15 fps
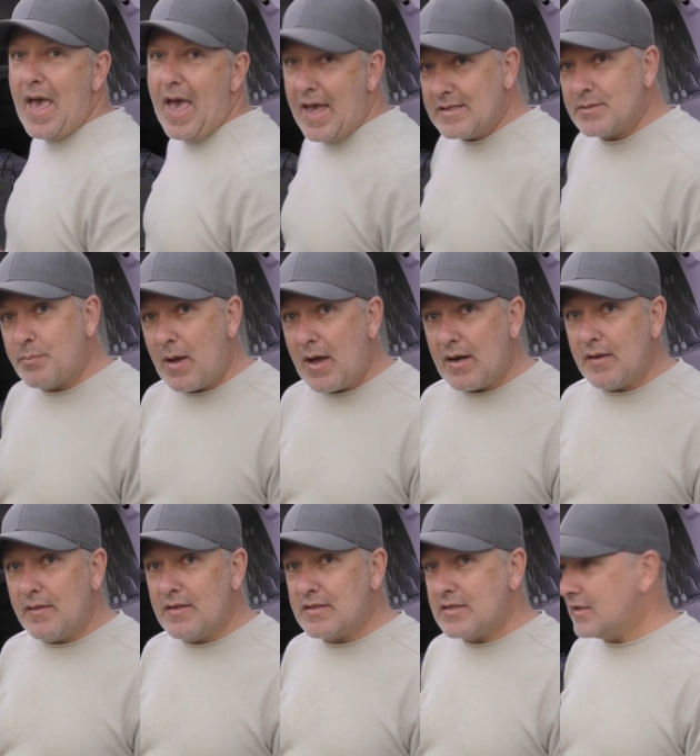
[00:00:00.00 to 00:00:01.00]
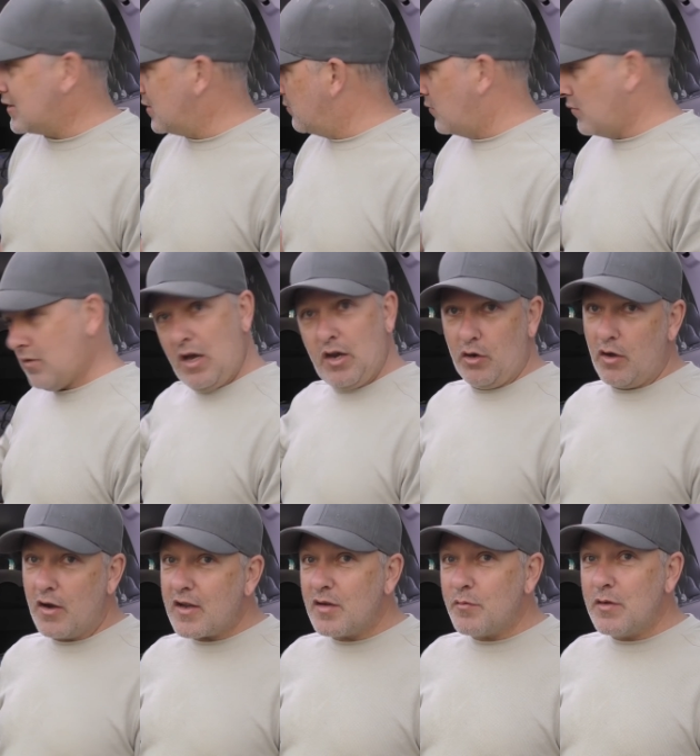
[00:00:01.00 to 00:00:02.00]
as part of this system. I'd
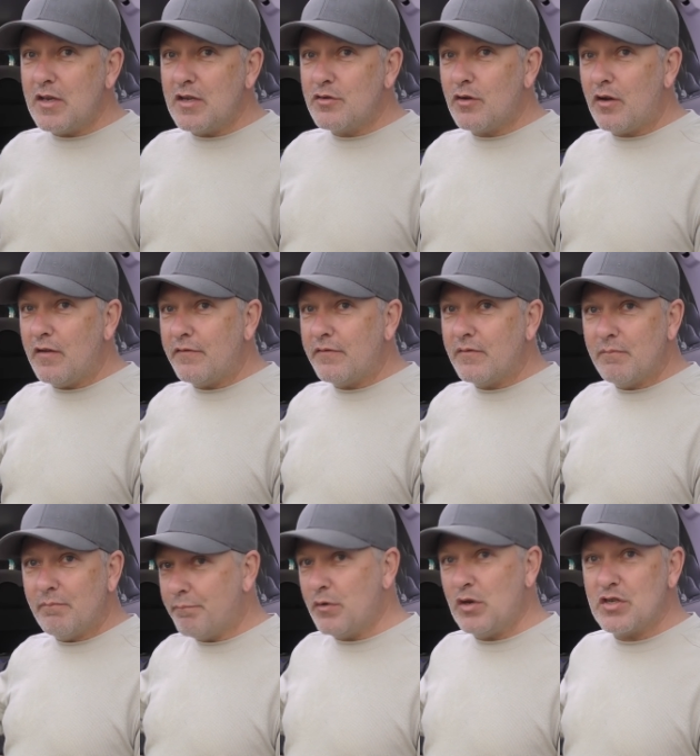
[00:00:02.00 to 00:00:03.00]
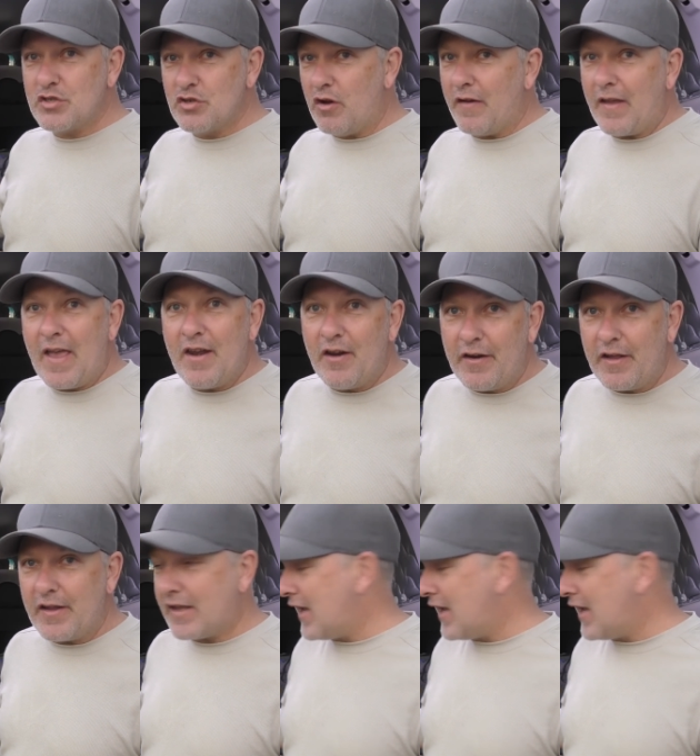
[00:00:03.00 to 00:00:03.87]
like it to be in a drive, but it's not, and I don't